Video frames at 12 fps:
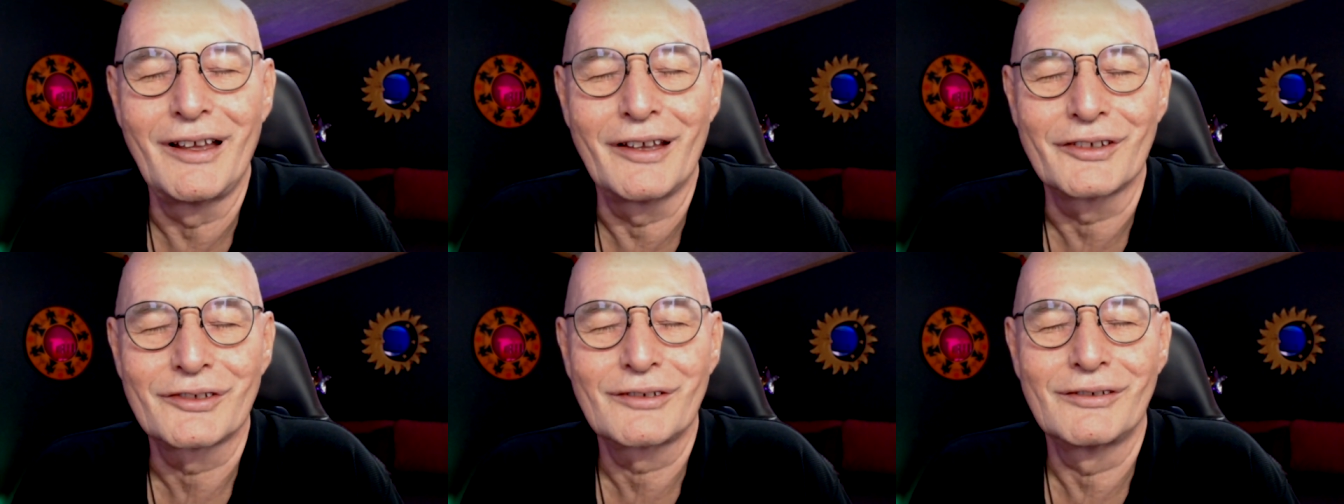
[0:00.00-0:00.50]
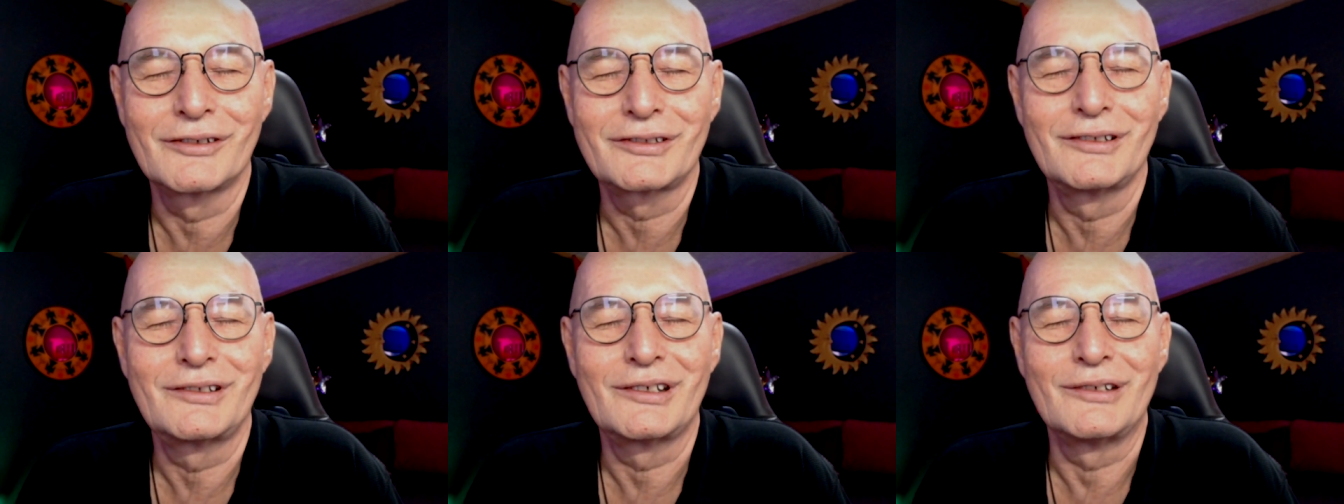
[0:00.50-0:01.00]

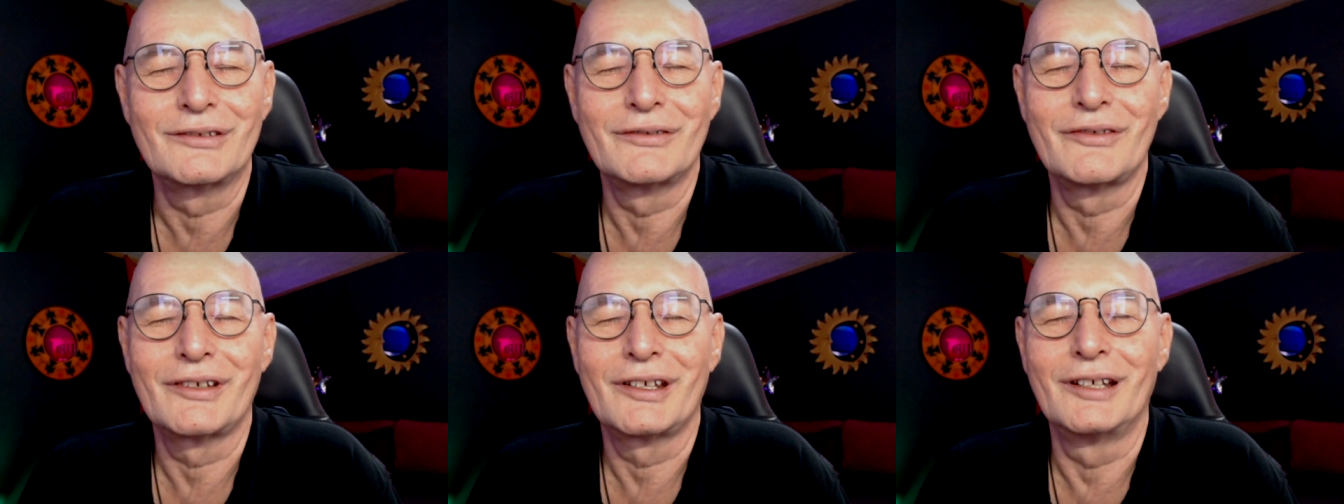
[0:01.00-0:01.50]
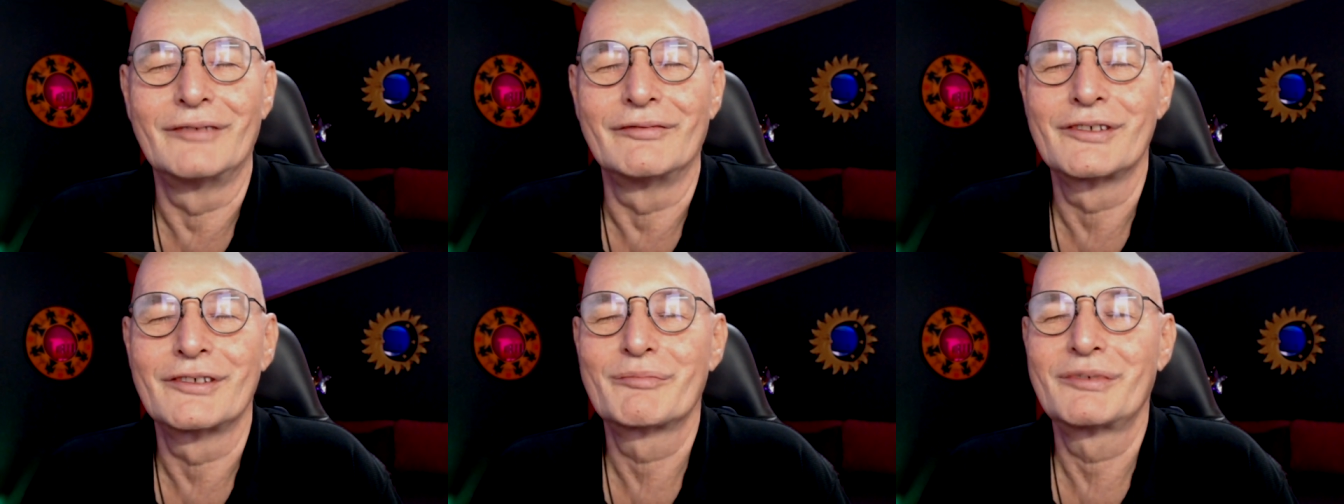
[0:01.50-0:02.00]
escorted into the
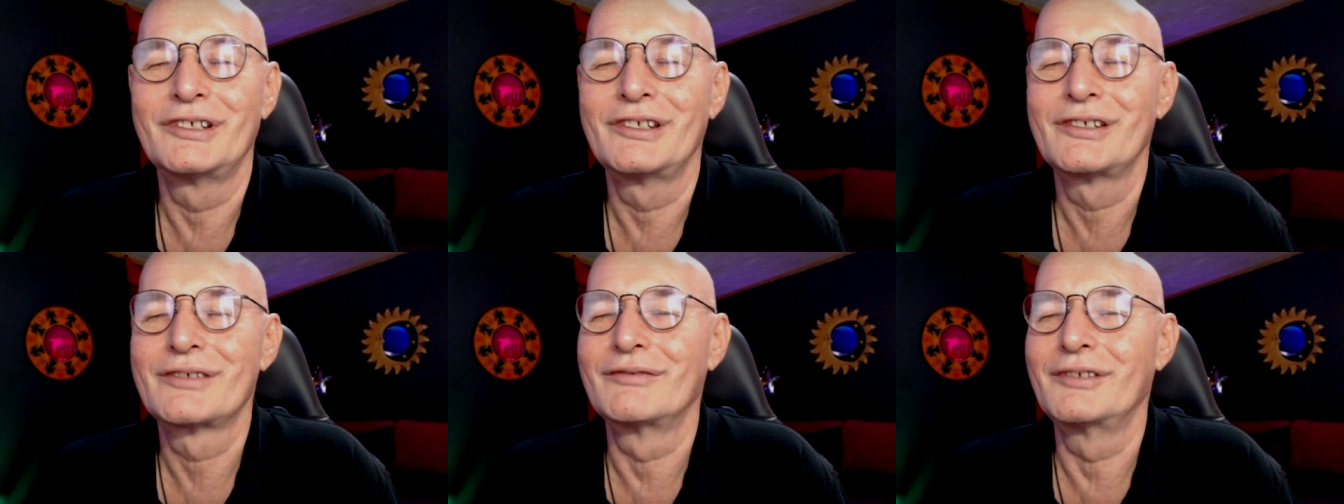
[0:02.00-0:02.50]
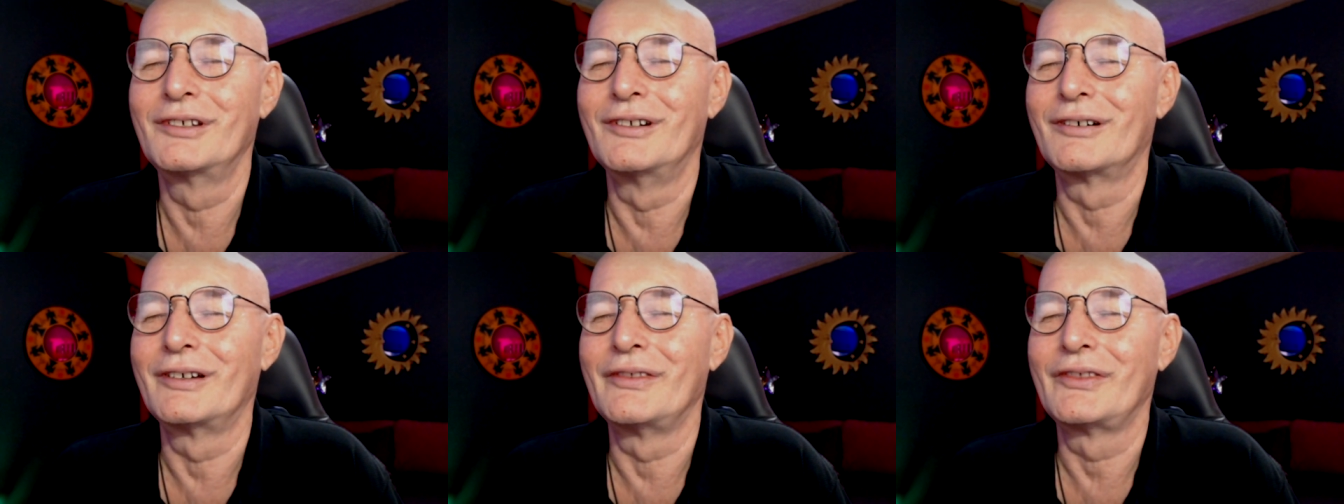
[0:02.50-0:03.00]
heavens, please, you
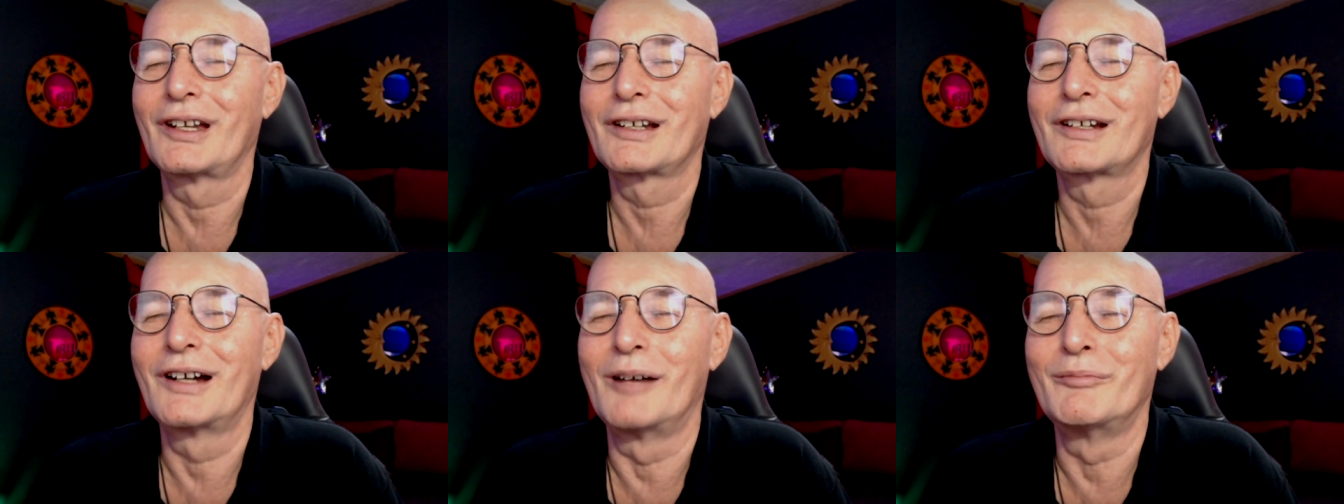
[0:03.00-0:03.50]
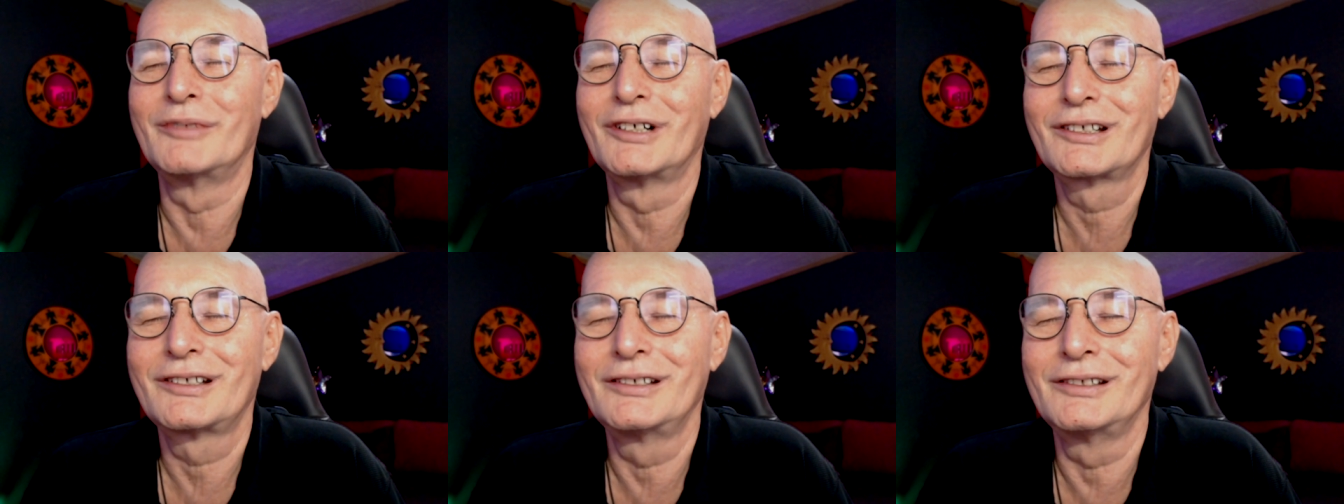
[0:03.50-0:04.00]
know, and their karma
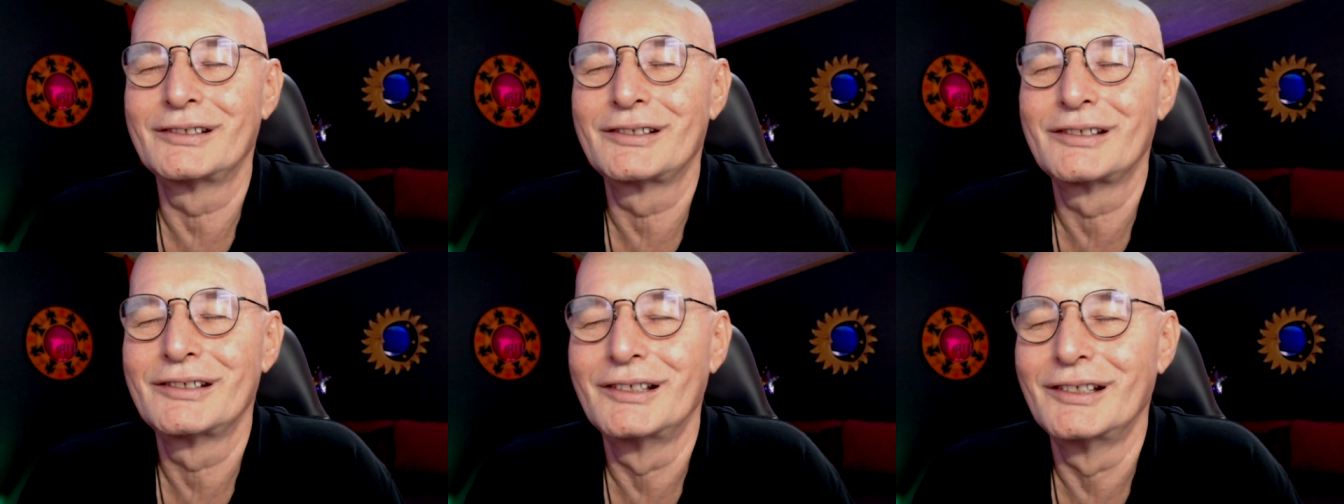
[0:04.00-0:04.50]
cleared.